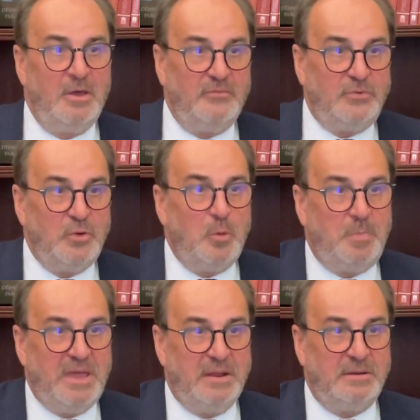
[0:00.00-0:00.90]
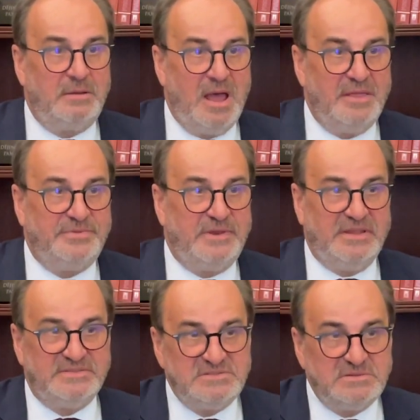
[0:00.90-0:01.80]
of European
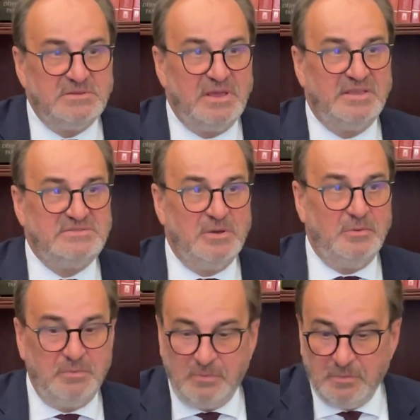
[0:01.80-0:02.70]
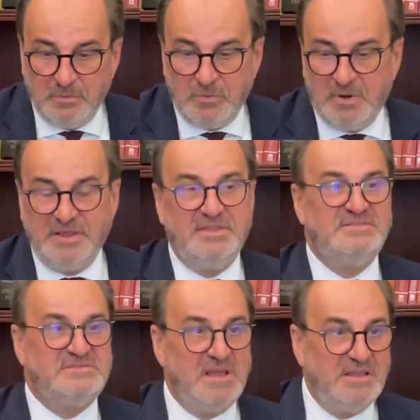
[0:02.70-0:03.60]
countries. Yeah, so
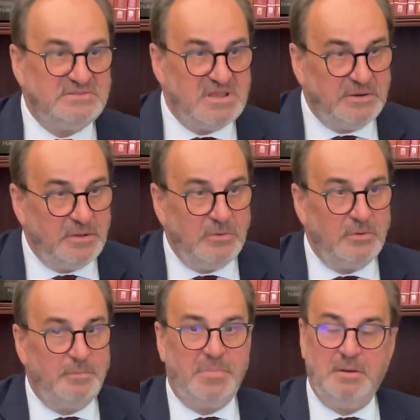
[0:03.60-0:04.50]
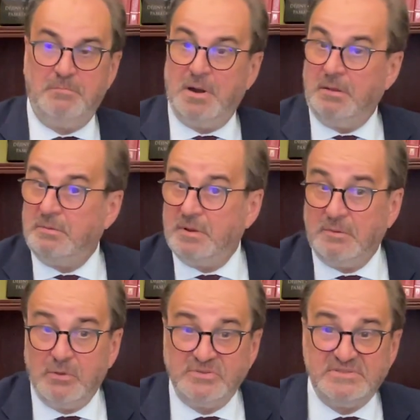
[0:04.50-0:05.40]
United States and the European pillar.
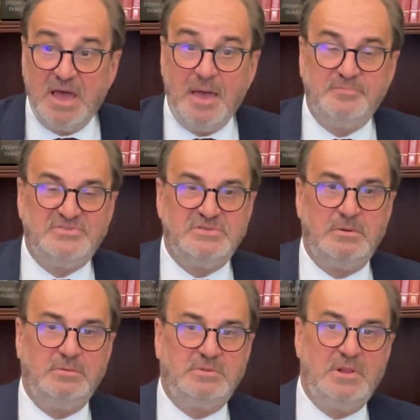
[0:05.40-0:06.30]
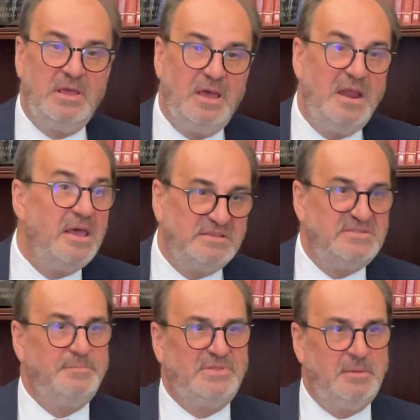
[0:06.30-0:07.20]
It was absolutely
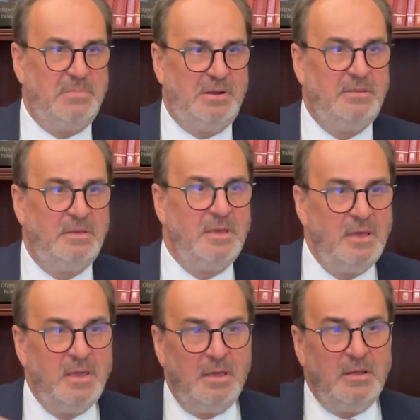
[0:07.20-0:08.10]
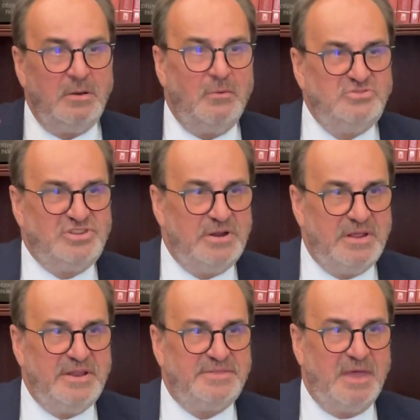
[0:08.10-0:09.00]
unacceptable notion
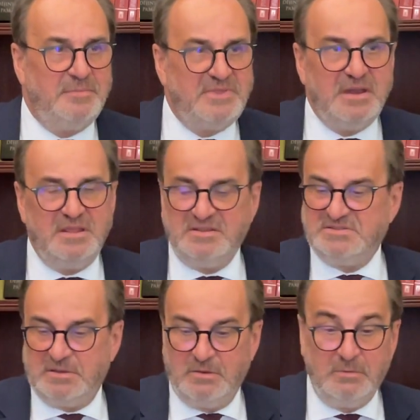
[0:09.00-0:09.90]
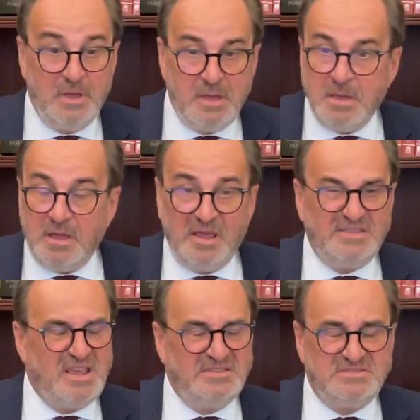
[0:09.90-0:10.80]
at the time, 10 years ago.
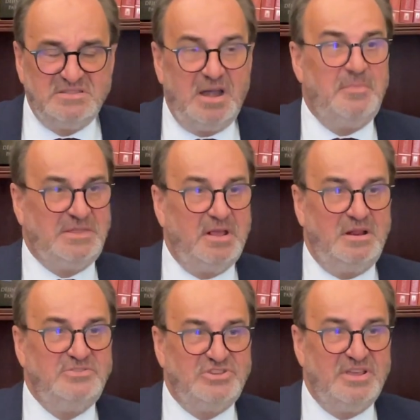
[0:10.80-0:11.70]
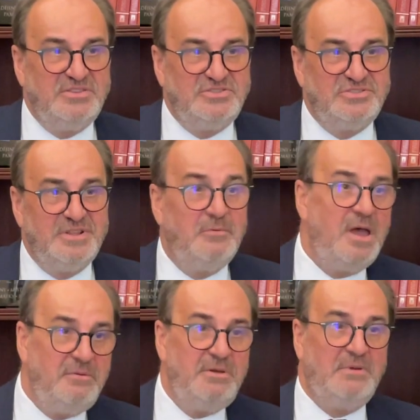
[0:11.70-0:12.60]
It has dramatically changed. Now
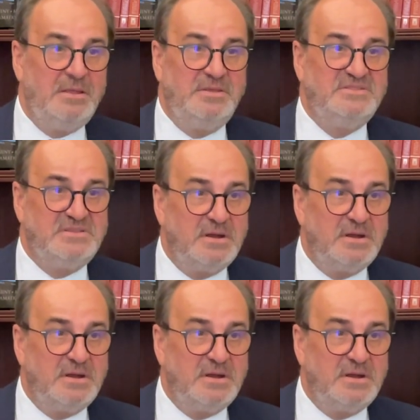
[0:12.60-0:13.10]
everyone is